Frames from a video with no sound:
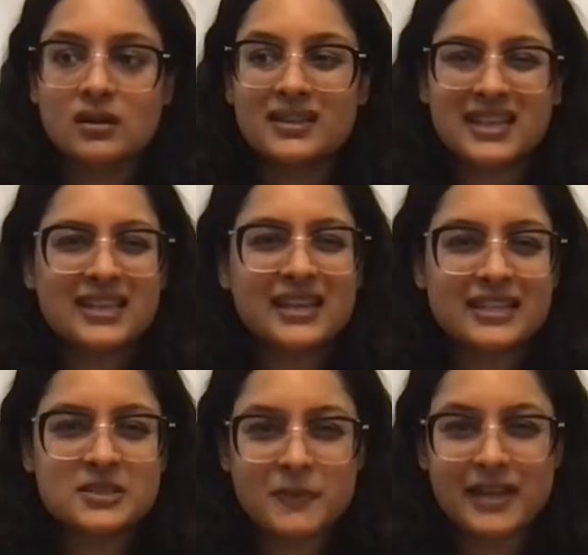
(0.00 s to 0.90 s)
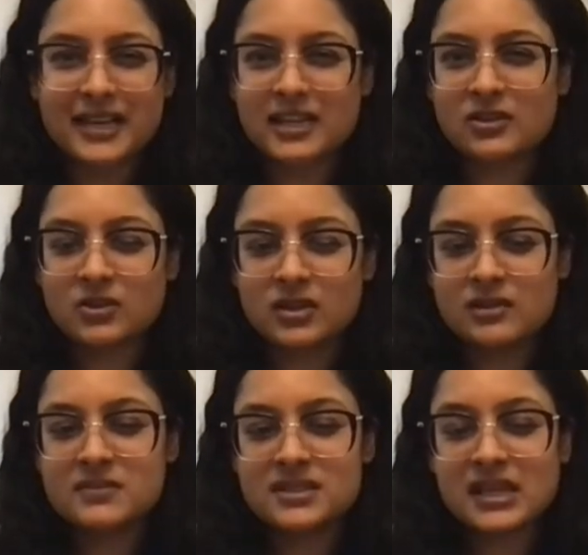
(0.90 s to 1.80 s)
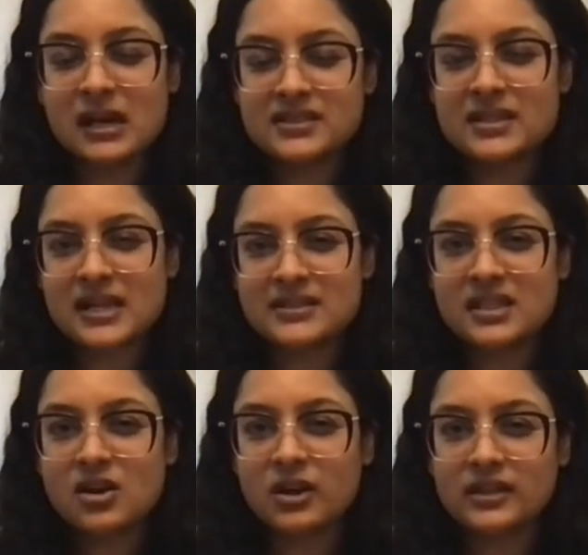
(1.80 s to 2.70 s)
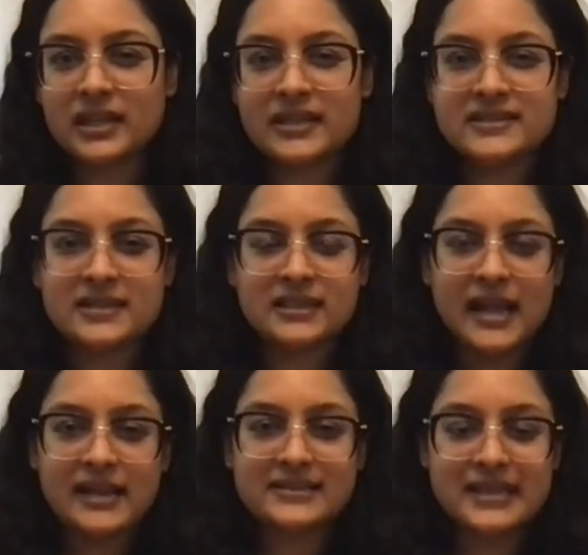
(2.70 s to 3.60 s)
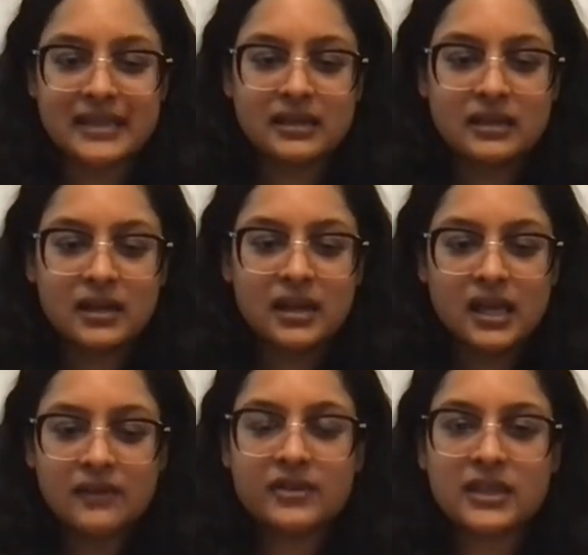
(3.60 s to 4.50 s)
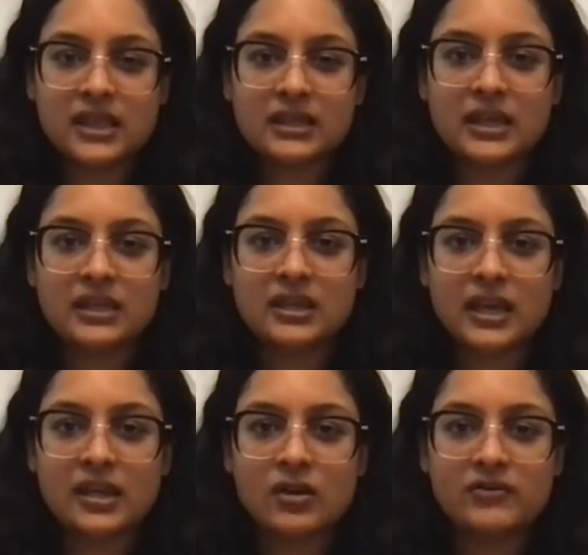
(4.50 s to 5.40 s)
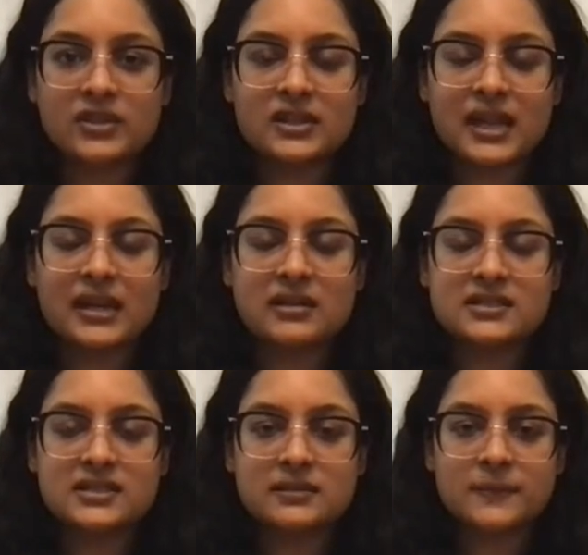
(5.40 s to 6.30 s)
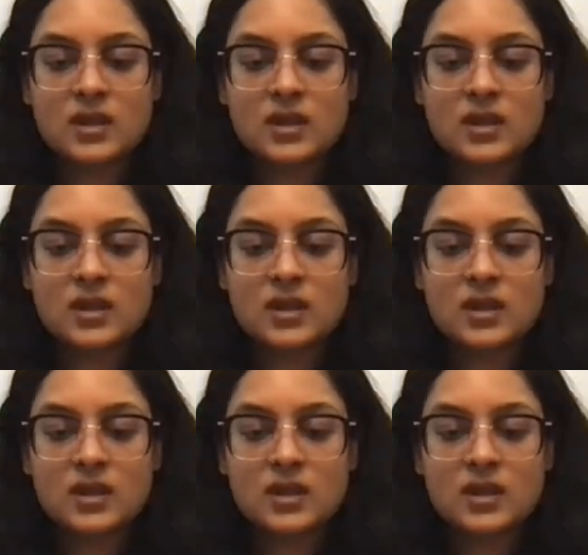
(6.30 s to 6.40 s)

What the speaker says: they can expect, in terms the answer has the context and it has everything taken care of within that answer.